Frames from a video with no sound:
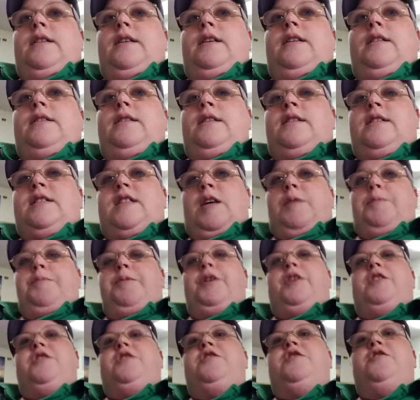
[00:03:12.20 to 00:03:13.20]
the
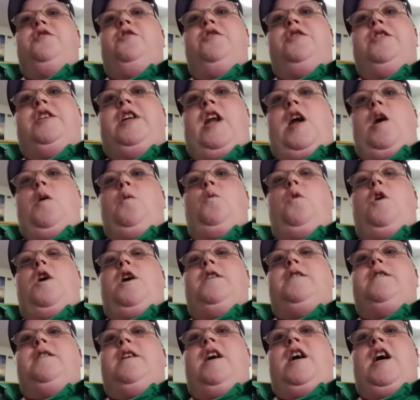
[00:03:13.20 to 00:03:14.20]
stepping stone that I
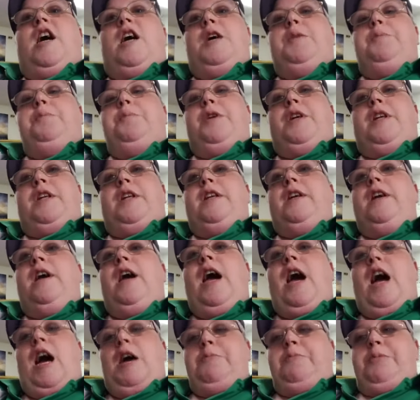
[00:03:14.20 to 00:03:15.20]
want to happen
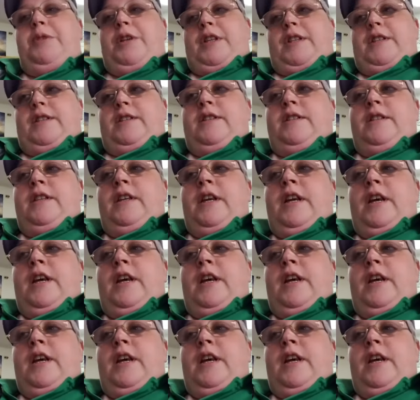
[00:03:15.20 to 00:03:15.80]
happens.